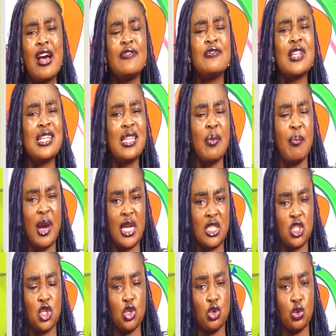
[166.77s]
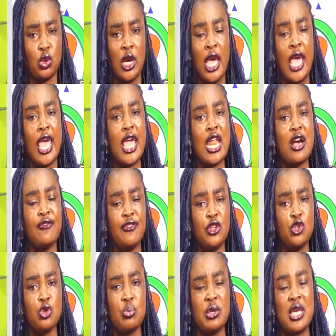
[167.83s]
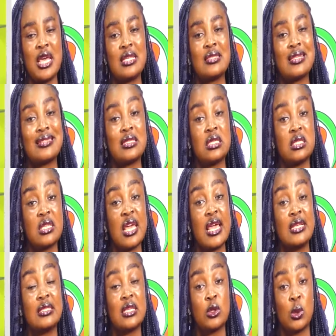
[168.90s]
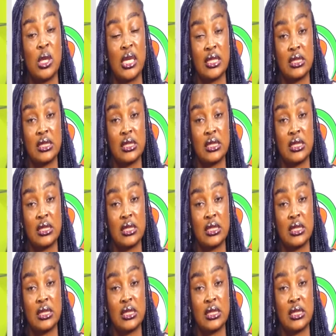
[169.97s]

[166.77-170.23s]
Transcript: ma bro me ba according to ah wo mo say